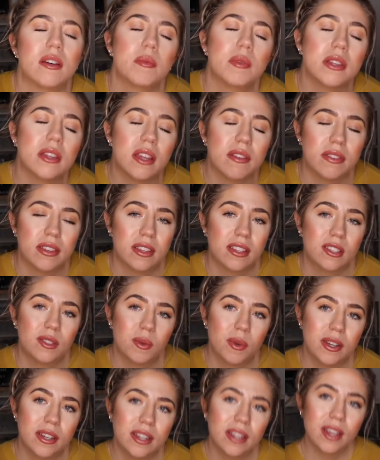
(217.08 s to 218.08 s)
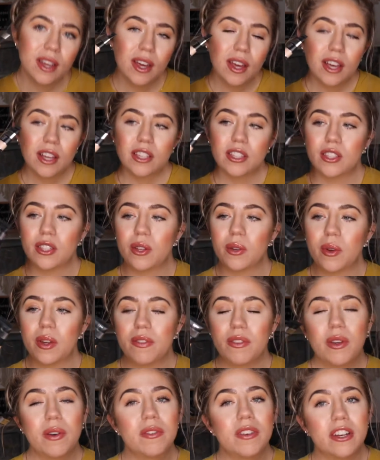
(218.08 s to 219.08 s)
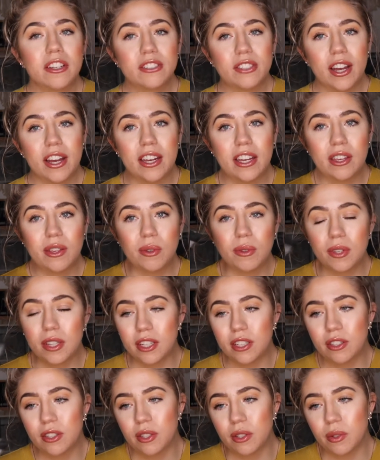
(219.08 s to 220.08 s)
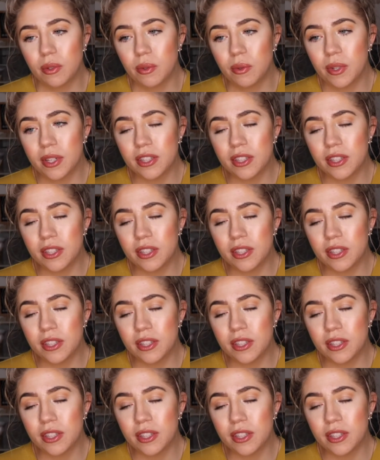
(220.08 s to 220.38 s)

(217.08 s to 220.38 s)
been loving this one. So if you have not tried it, you need to.